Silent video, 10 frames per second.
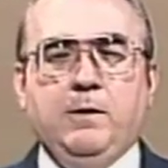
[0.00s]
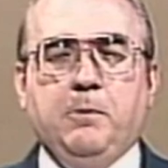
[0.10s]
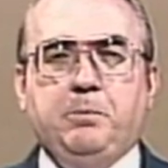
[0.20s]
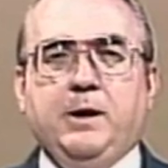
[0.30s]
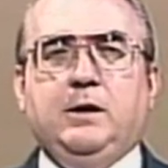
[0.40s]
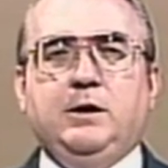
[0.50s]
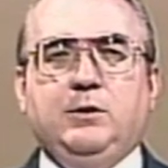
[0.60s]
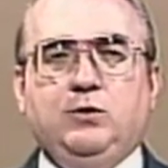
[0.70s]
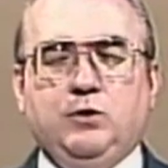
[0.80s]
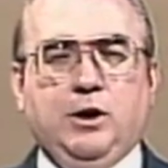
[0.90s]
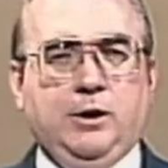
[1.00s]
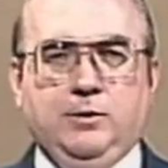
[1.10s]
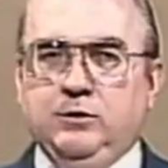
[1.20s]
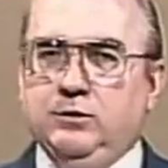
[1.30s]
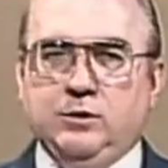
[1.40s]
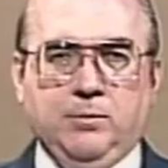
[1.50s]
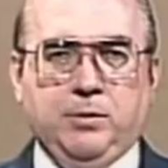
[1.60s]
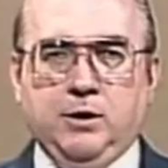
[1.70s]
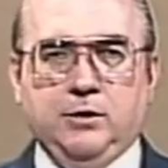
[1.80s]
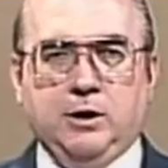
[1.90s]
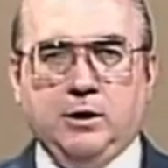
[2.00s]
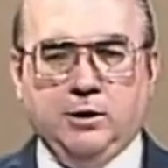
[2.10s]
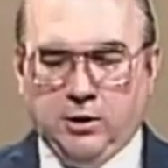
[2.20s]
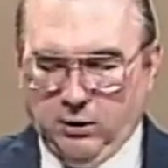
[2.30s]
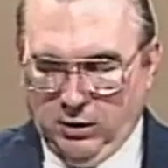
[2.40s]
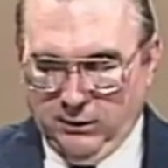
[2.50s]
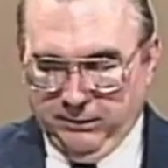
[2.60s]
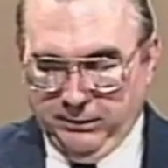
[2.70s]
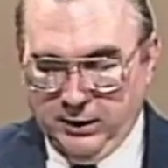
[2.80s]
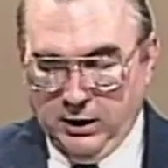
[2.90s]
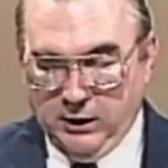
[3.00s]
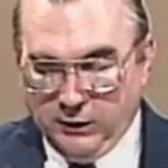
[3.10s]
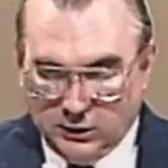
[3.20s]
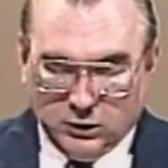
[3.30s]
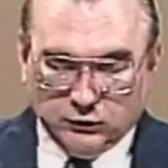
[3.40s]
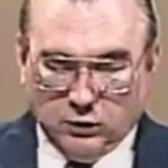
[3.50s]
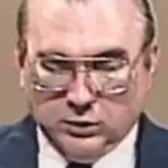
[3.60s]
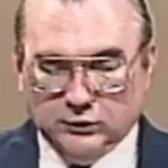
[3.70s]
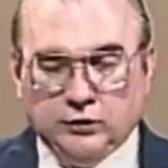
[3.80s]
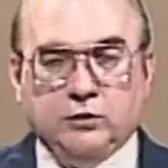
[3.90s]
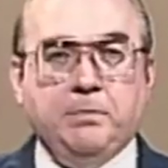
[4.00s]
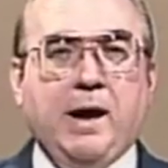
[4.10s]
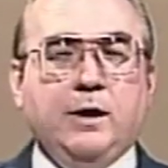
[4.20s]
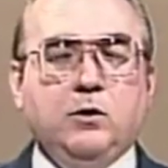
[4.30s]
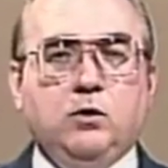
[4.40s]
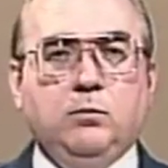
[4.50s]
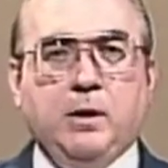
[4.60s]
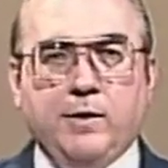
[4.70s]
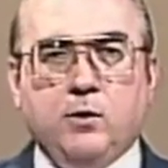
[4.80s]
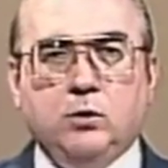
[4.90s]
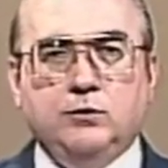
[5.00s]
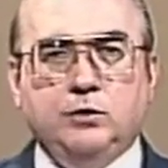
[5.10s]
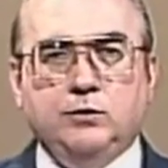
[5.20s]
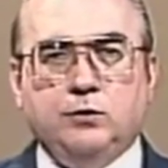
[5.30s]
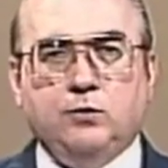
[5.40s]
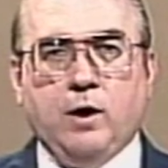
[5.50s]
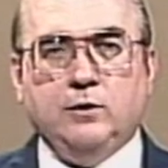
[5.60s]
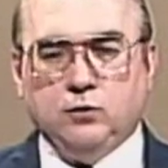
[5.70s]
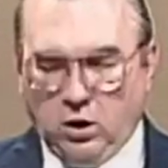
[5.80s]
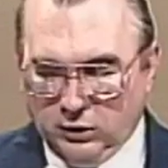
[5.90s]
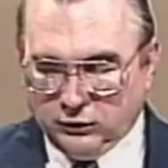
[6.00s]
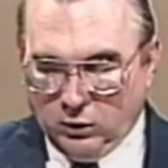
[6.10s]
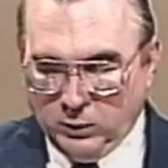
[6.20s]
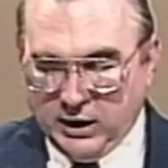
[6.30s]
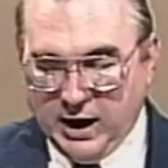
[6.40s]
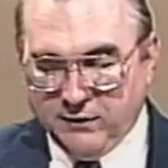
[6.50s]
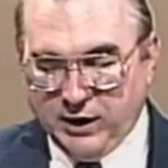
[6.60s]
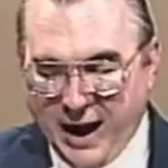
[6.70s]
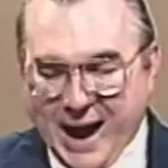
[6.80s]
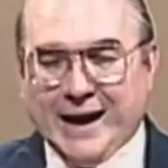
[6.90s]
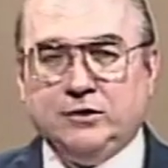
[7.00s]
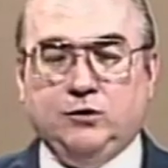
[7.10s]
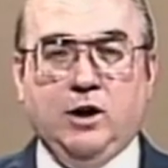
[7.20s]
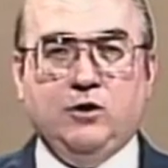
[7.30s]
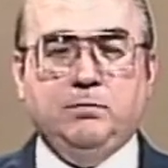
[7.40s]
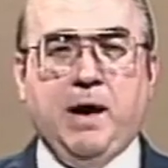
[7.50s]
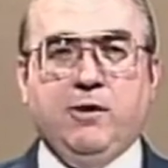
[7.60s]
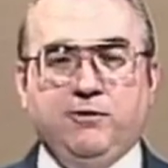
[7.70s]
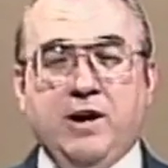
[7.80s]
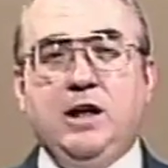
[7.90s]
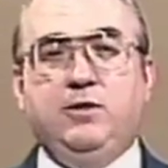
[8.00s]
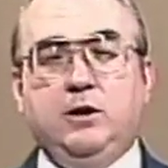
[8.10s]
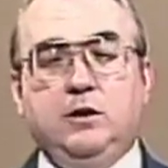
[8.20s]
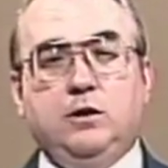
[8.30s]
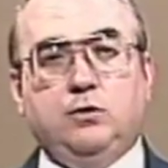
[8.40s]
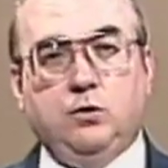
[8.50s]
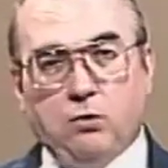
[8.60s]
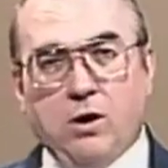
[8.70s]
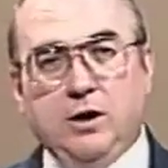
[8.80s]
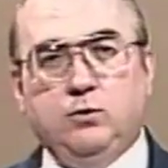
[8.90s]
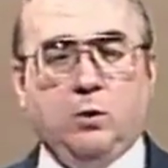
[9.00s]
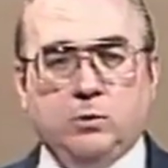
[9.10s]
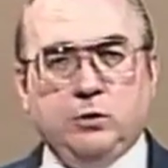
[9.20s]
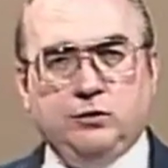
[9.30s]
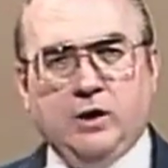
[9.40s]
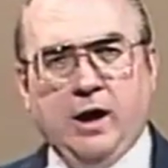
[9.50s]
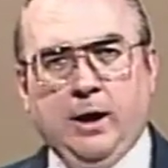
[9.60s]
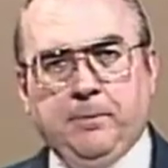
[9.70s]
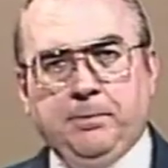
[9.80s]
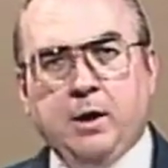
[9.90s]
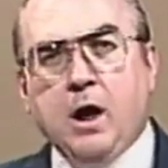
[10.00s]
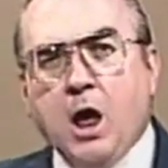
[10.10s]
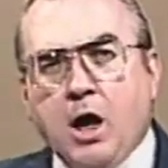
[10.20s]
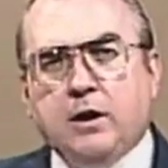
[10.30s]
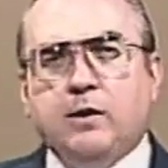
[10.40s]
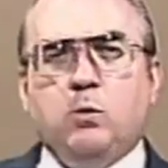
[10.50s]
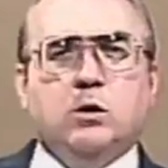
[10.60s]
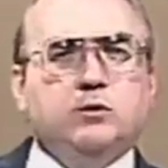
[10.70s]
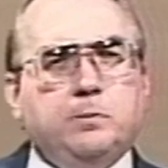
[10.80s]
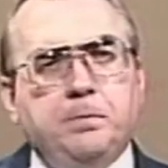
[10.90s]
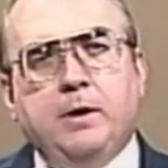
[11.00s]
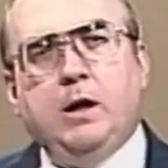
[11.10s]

The penalty of sin completely taken care of. Then he goes on and says, By whom? By the Lord Jesus Christ also we have access by faith into this grace wherein we stand. In other words,